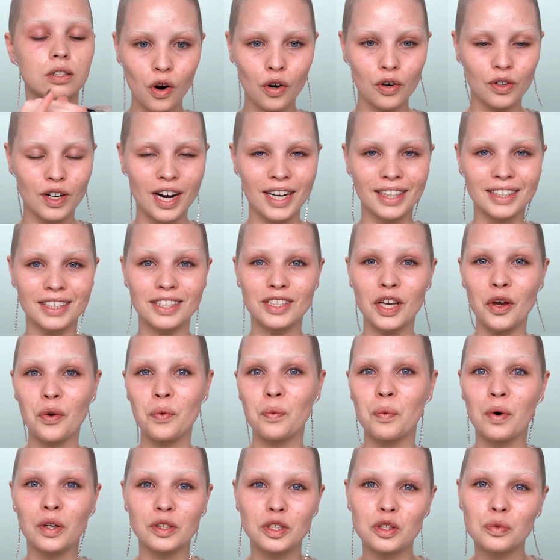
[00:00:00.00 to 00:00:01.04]
Alright, so
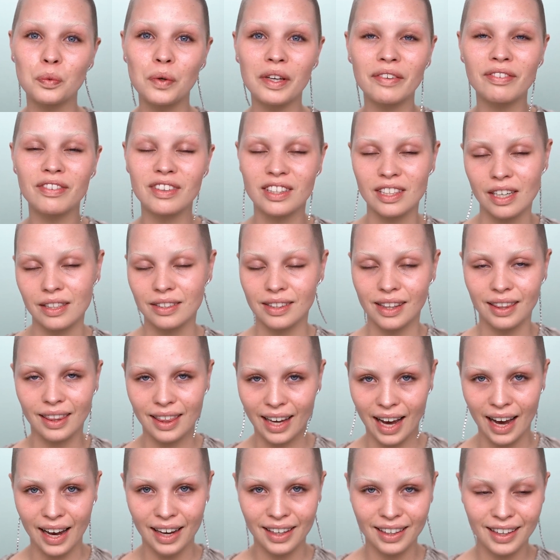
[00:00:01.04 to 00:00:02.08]
once we've done
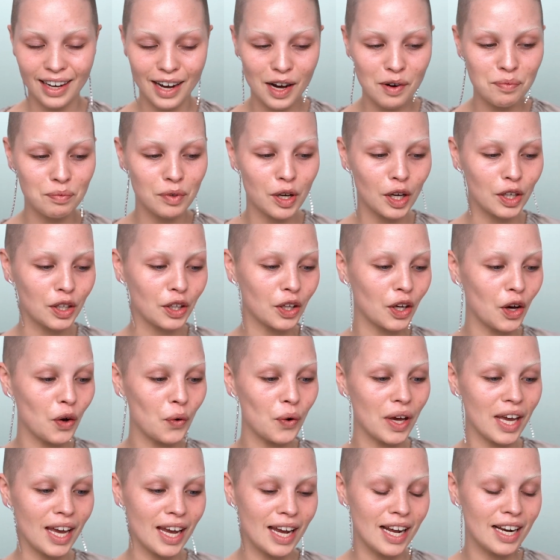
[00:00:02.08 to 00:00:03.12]
that, I'm gonna
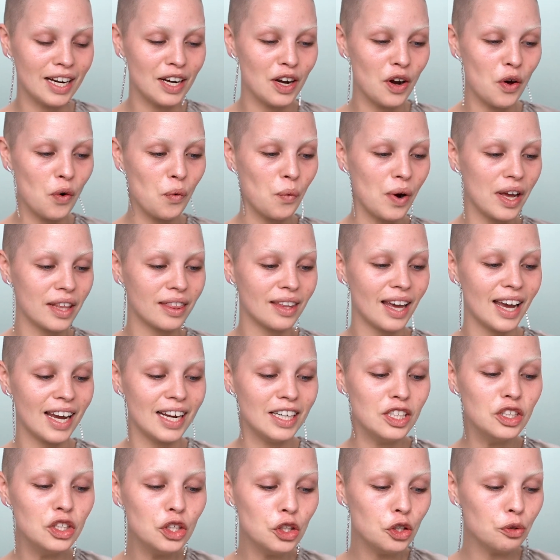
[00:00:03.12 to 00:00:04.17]
go in with
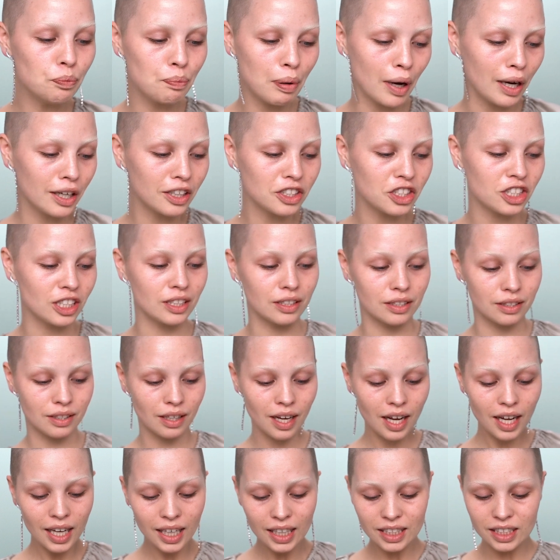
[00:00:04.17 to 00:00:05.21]
a new purchase.
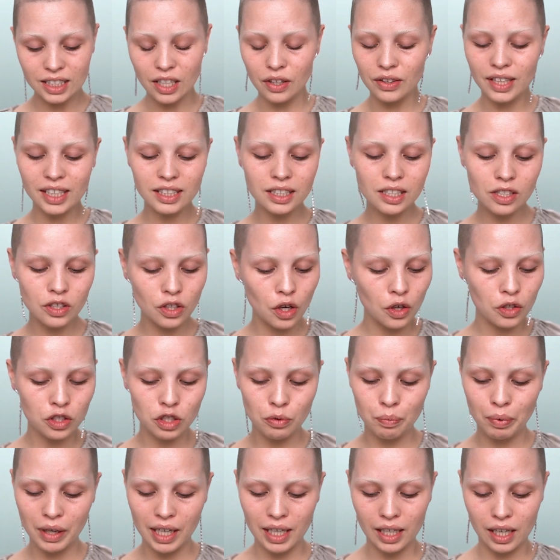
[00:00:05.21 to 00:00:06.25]
So this is going
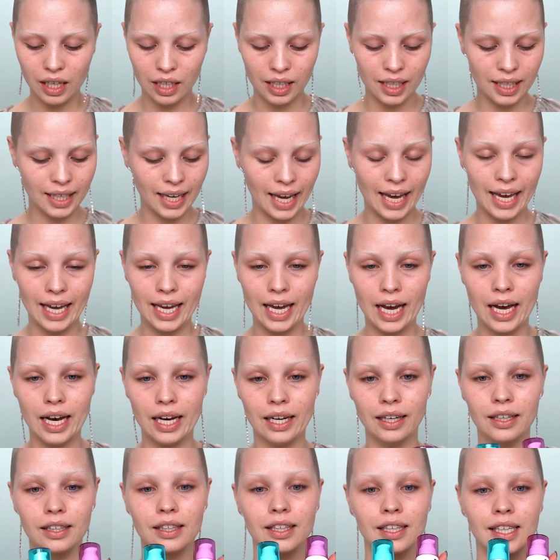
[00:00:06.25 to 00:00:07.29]
to be like
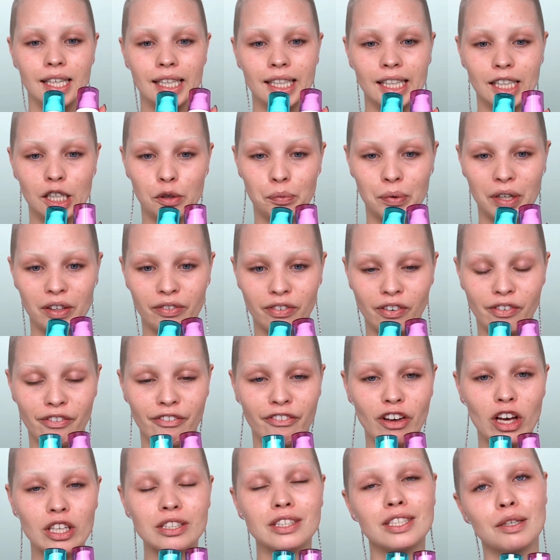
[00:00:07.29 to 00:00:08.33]
a little bit of a
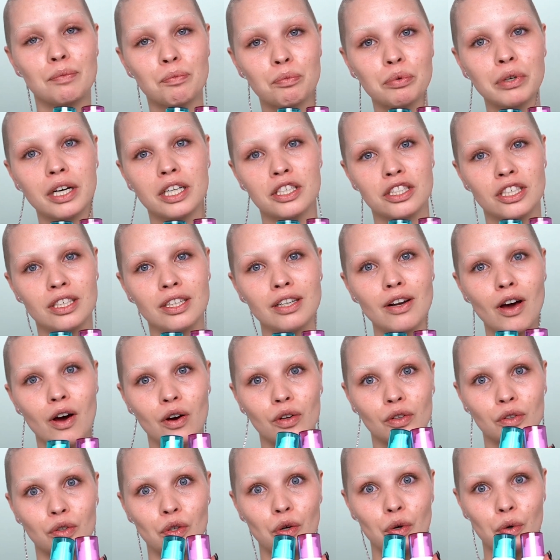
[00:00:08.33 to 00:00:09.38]
first impression
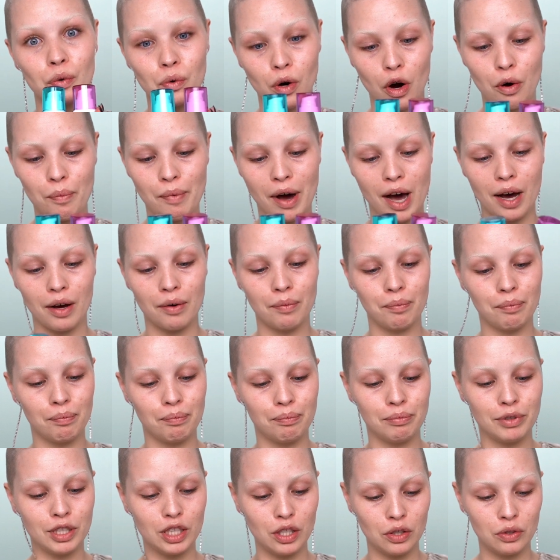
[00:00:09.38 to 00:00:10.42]
on UOMA
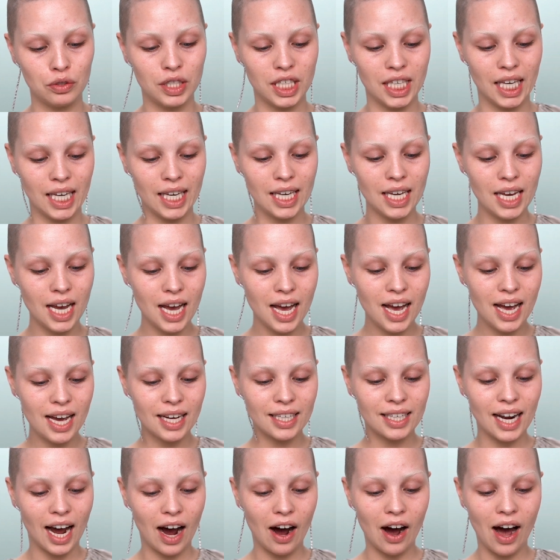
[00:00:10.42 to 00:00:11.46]
Beauty.
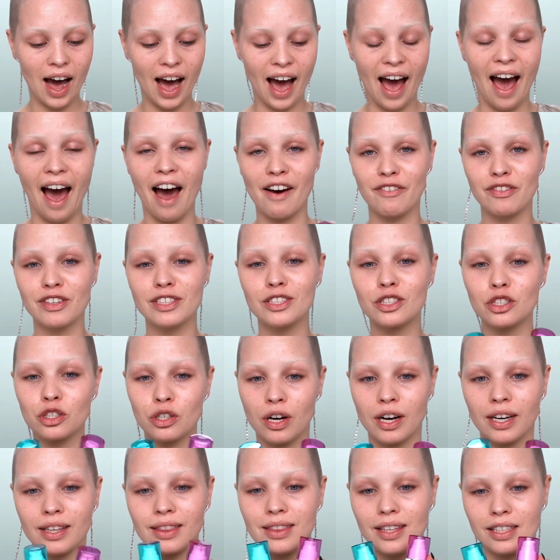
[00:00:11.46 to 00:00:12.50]
Now, I haven't
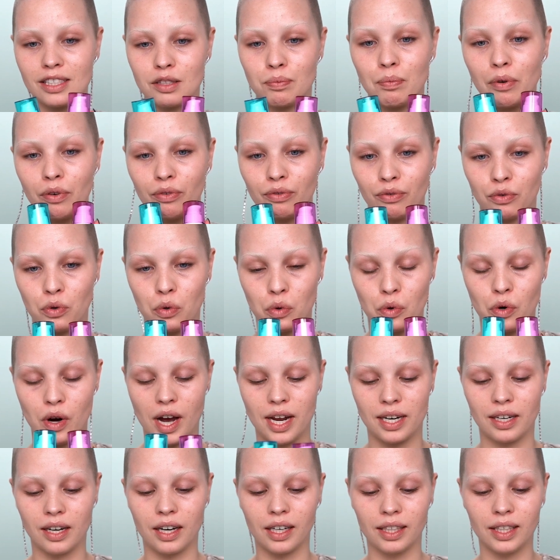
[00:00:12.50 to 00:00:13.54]
tried this before
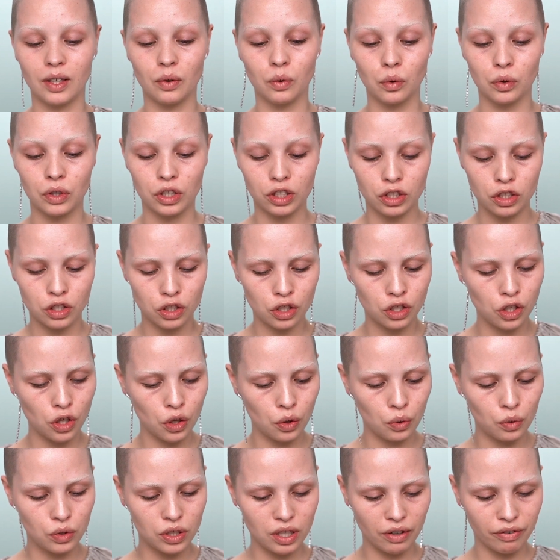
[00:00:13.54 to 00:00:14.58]
and I ordered
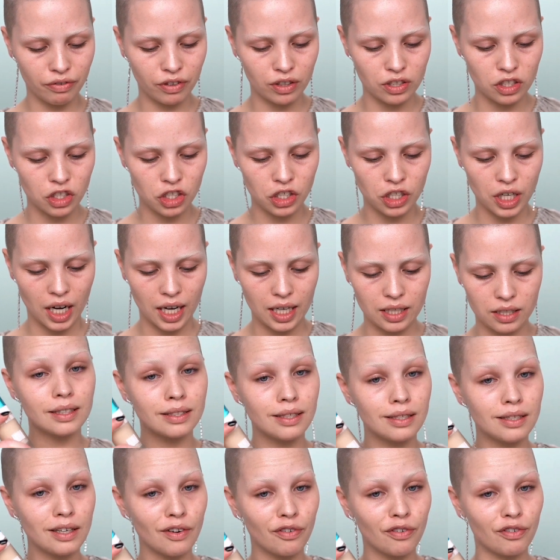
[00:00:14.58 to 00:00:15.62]
2 different shades.
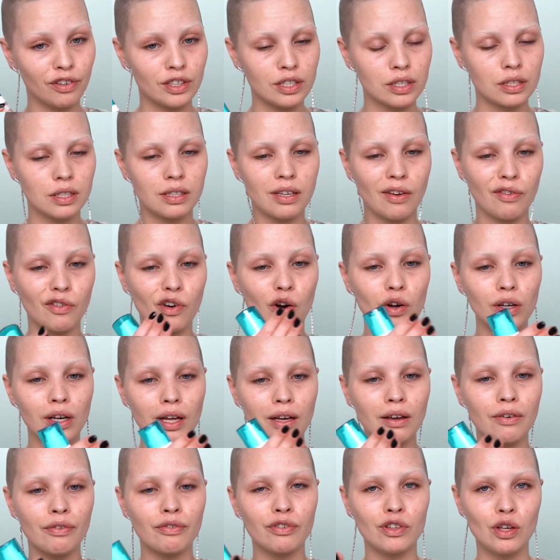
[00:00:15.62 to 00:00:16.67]
There's a difference. They've got
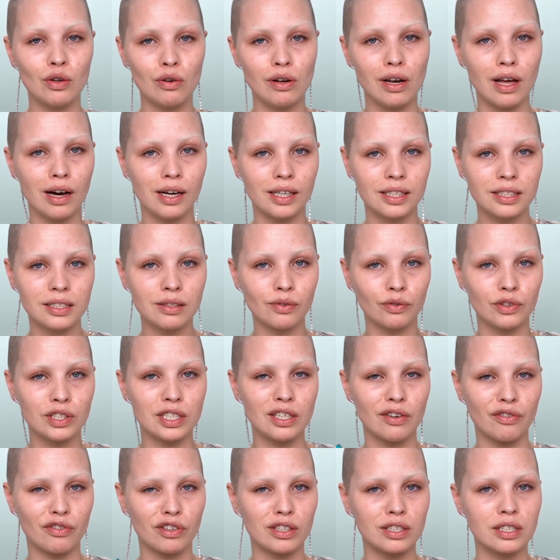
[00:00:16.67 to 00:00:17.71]
like a few lines for
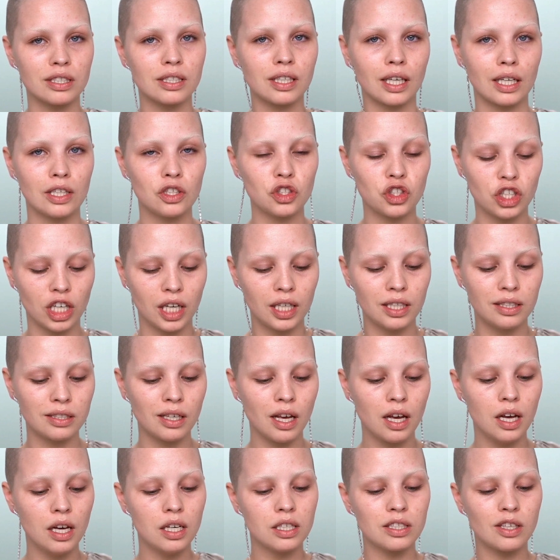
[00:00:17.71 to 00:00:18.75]
different skin shades.
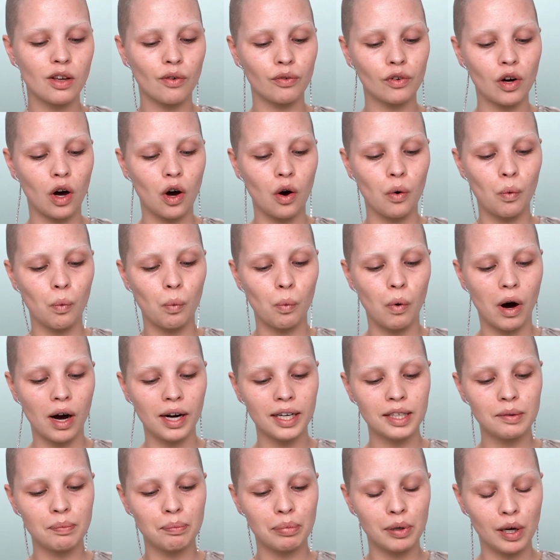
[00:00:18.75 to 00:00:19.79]
So I've got
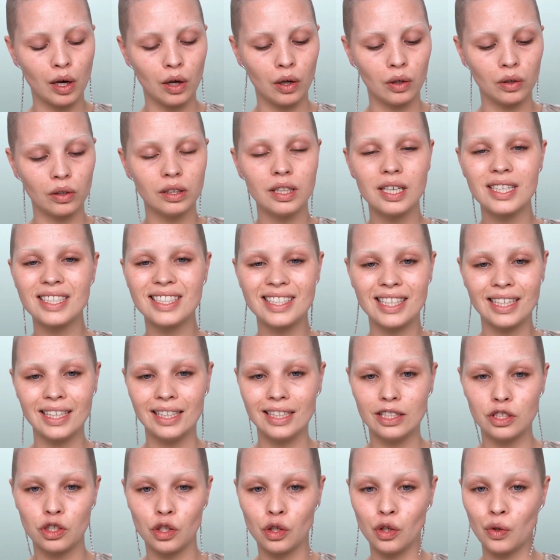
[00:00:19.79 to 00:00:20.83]
White Pearl
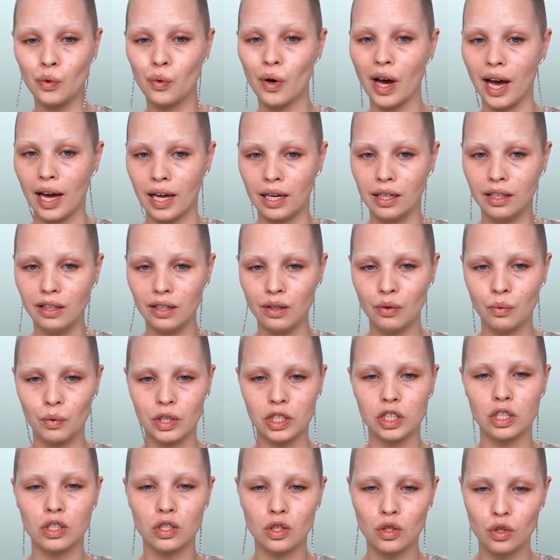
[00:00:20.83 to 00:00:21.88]
T2N,
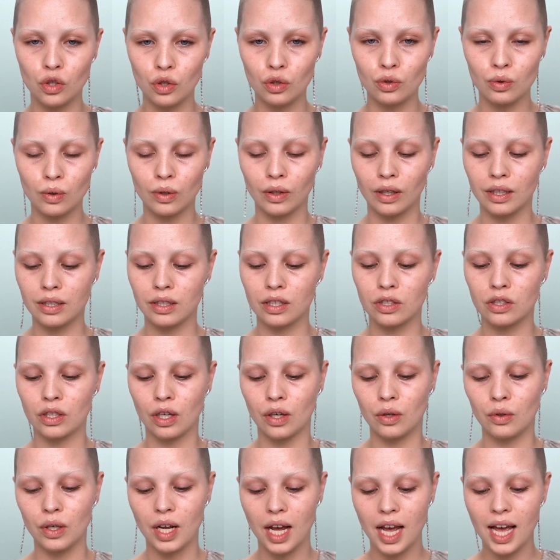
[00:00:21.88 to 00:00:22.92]
which is a neutral
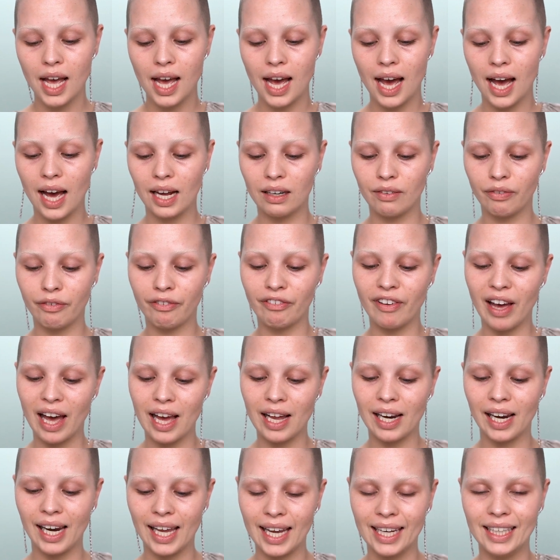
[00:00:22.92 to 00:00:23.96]
undertone, and
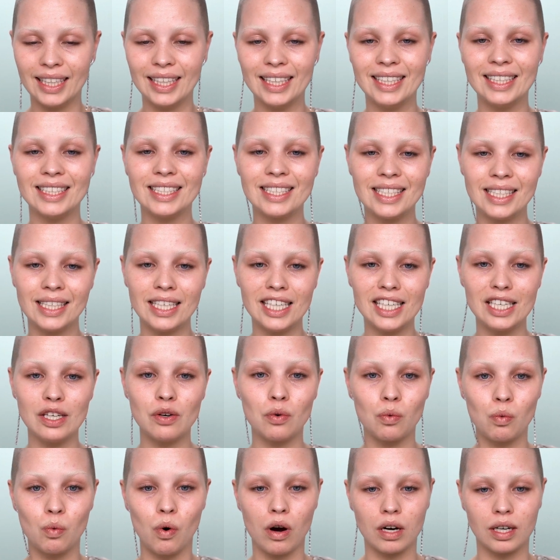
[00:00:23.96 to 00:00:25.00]
Fair Lady
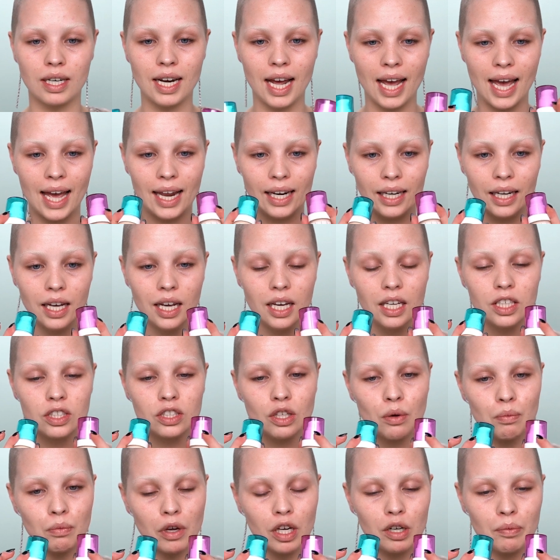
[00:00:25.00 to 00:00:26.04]
T1N.
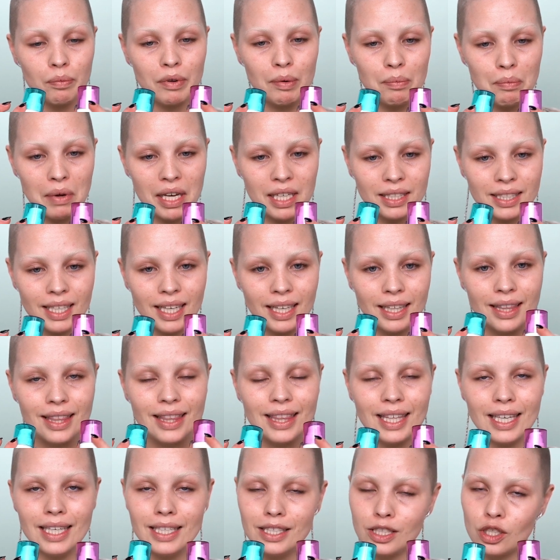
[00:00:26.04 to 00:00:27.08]
So I'm going to be mixing
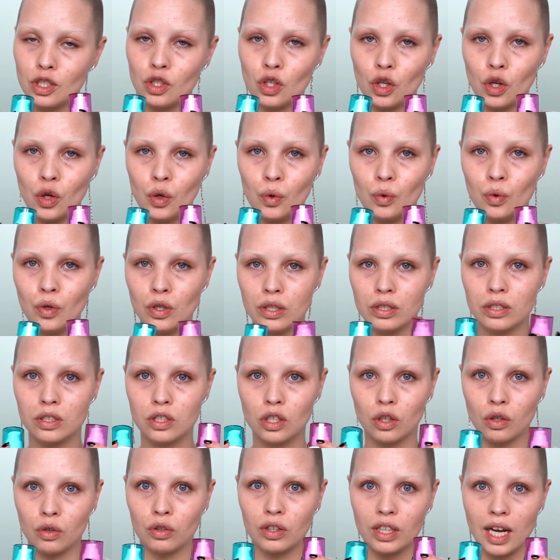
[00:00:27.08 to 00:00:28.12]
these 2
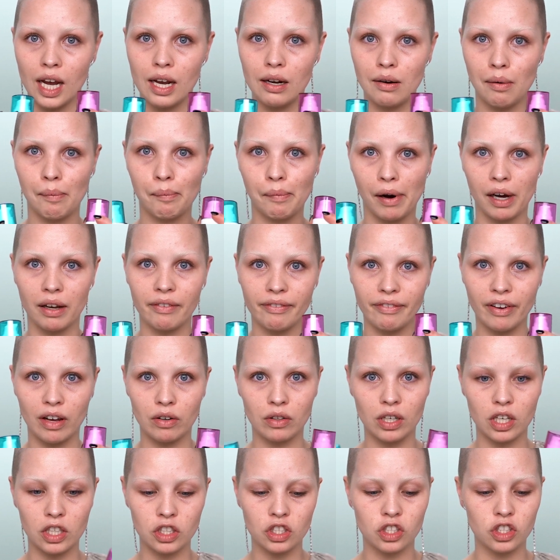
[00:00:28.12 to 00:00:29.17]
to create my
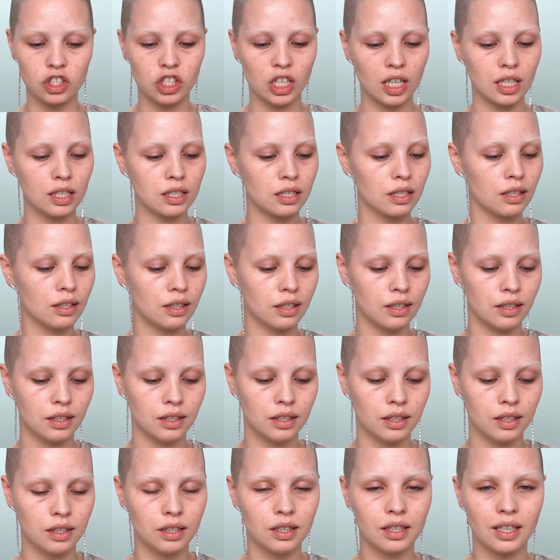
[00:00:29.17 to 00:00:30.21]
foundation shade.
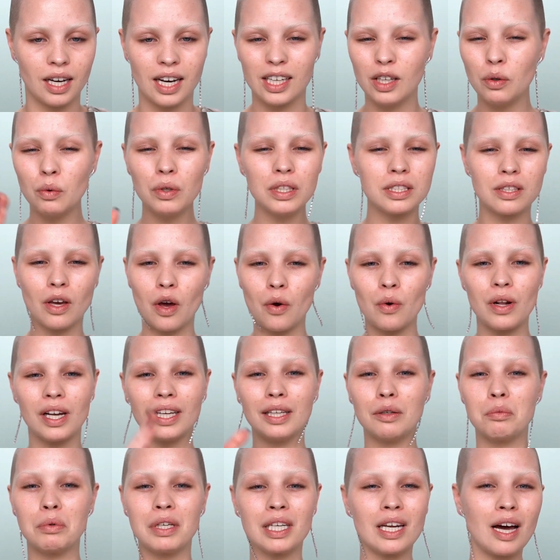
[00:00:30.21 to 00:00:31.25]
I always go a
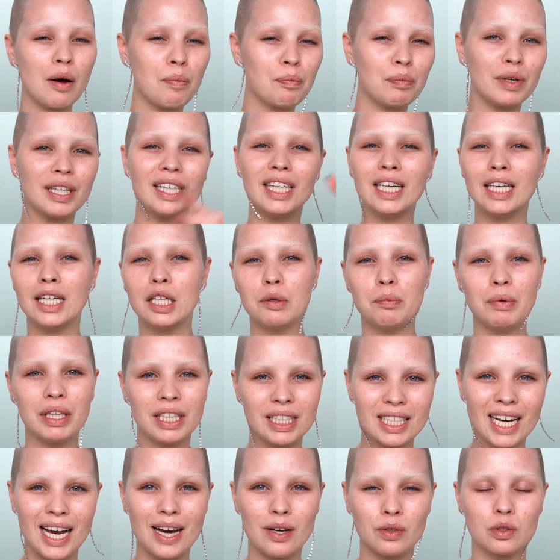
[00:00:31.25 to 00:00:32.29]
little bit up and a little bit
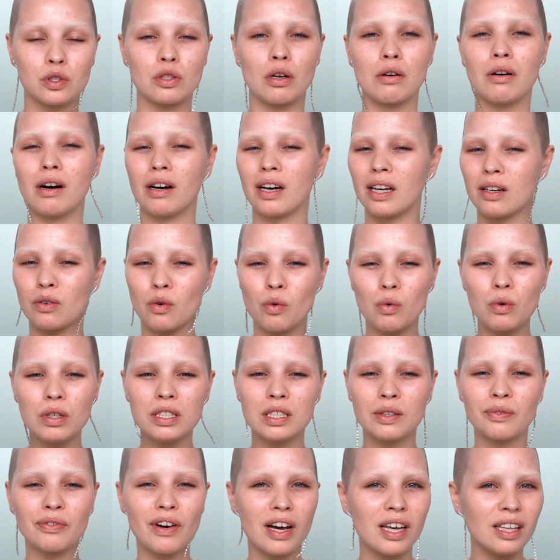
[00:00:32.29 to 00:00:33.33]
down, so I can
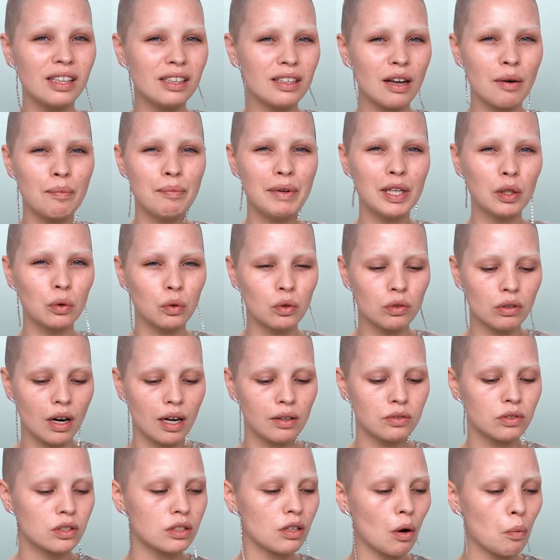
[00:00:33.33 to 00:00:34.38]
always find a middle
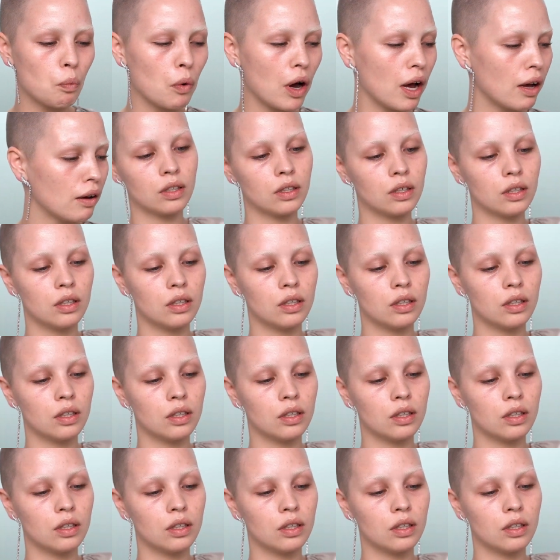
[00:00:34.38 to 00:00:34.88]
ground somewhere.